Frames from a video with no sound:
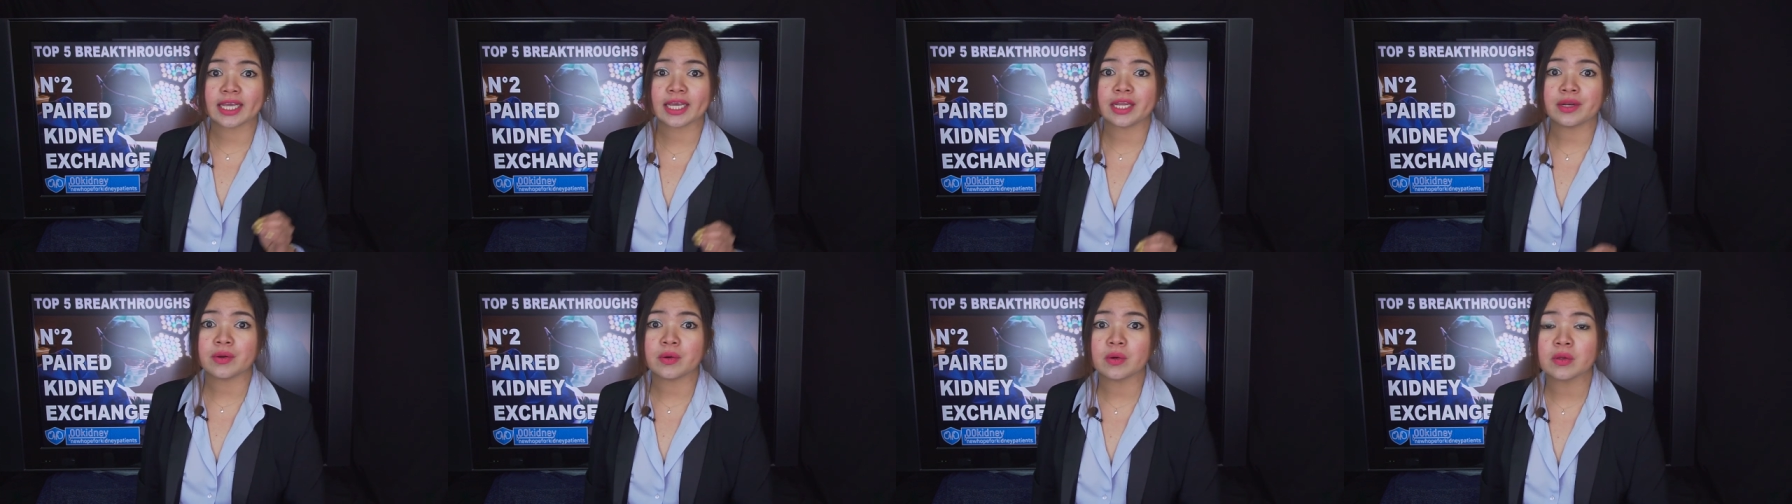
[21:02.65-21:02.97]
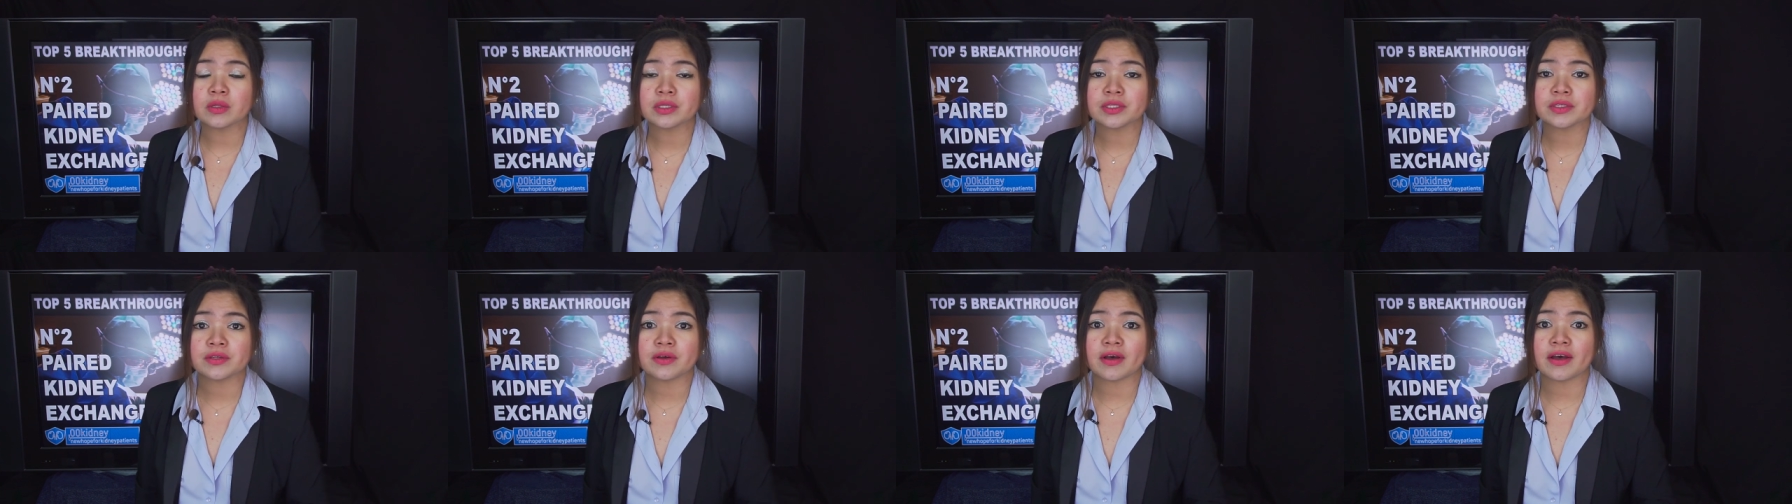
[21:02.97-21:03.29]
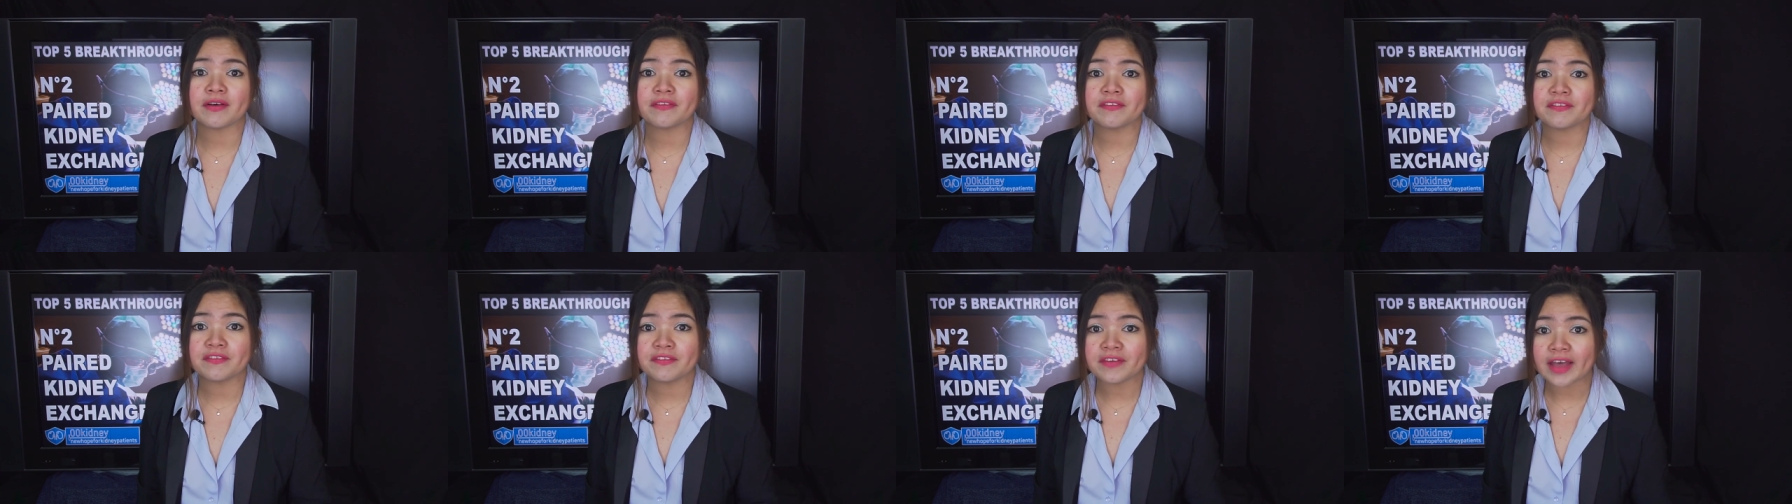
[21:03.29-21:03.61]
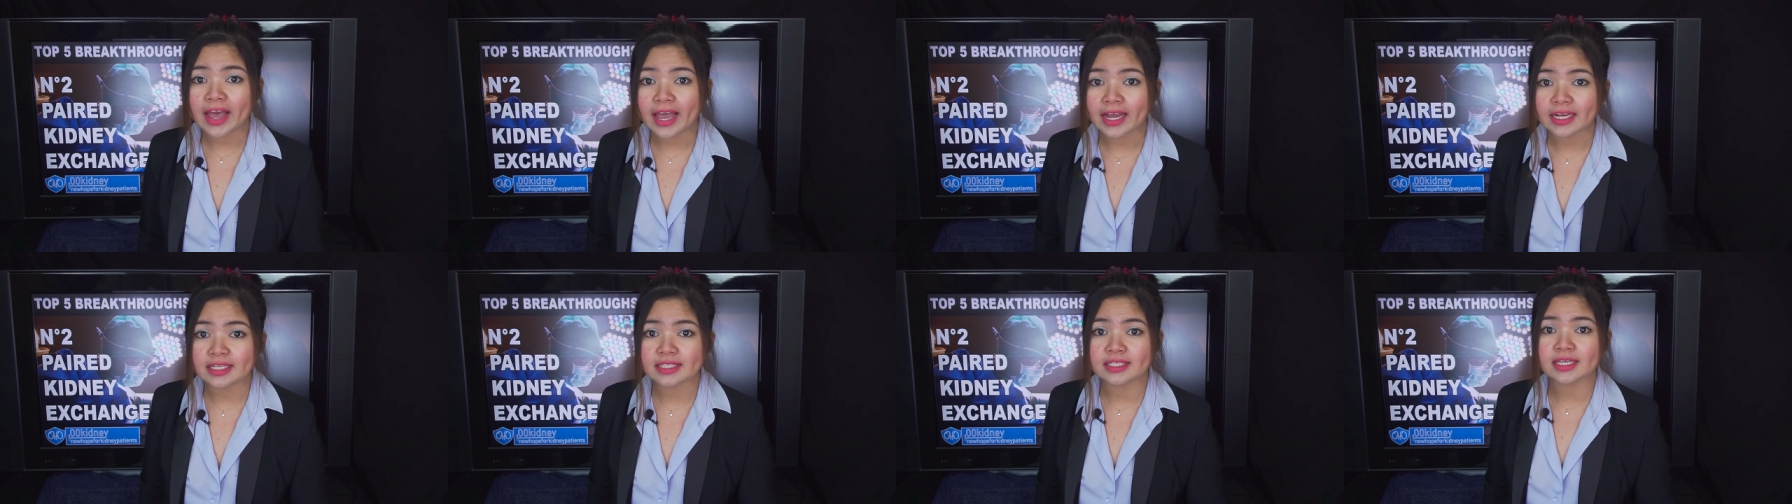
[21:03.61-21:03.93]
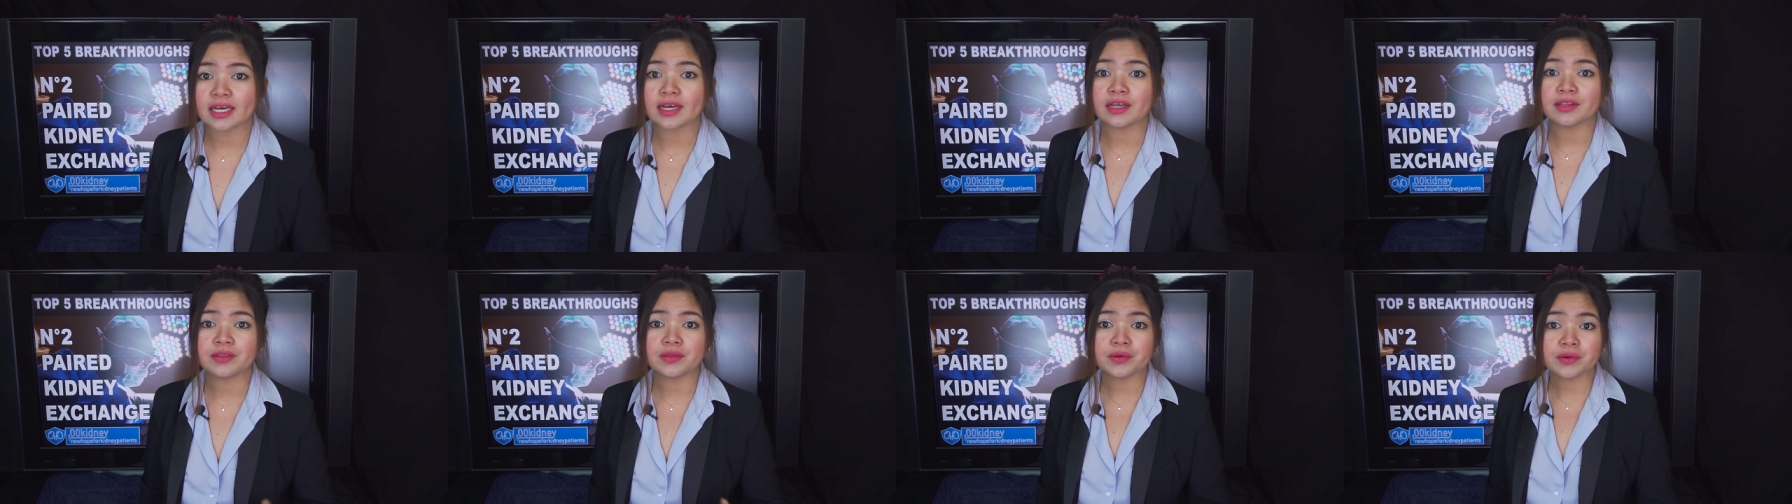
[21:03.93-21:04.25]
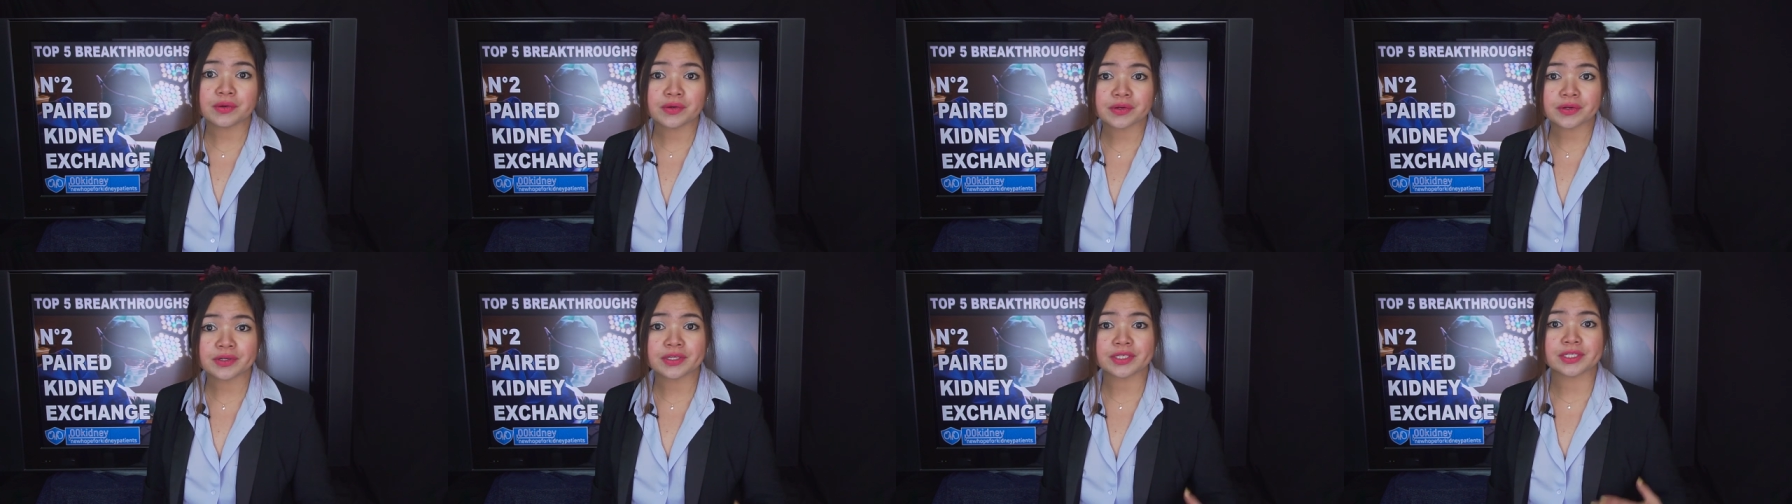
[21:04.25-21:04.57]
can also affect a
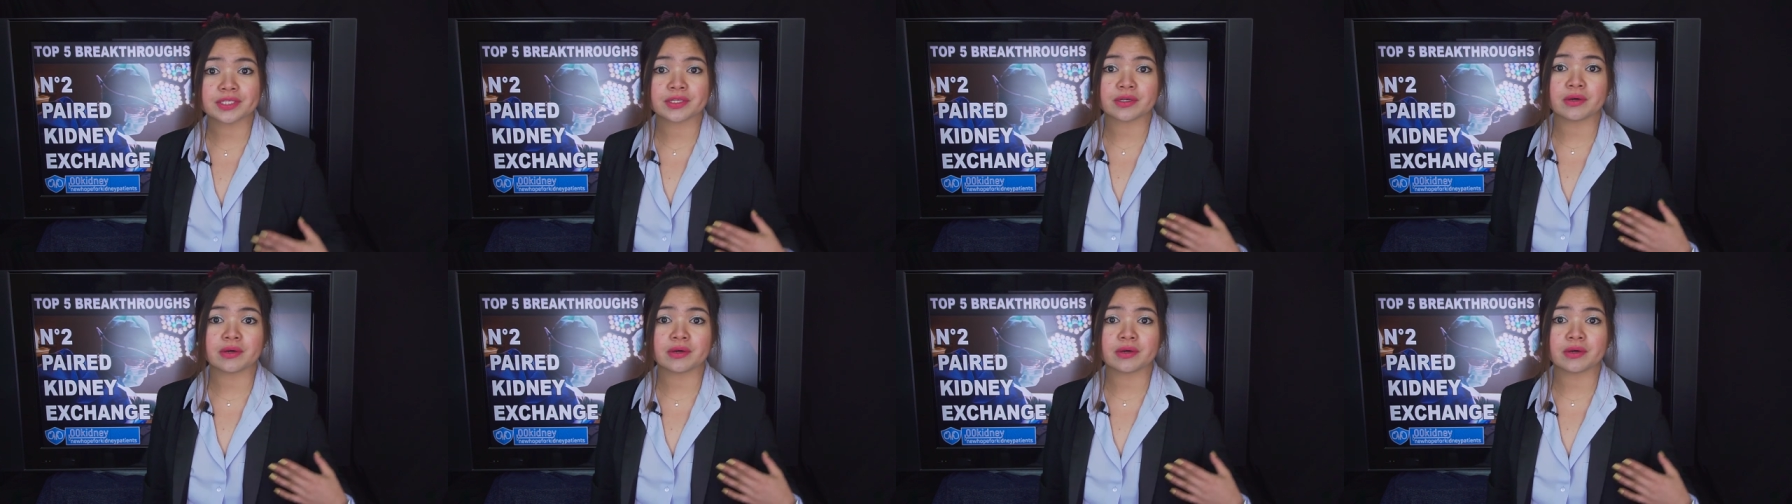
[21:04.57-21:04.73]
donor's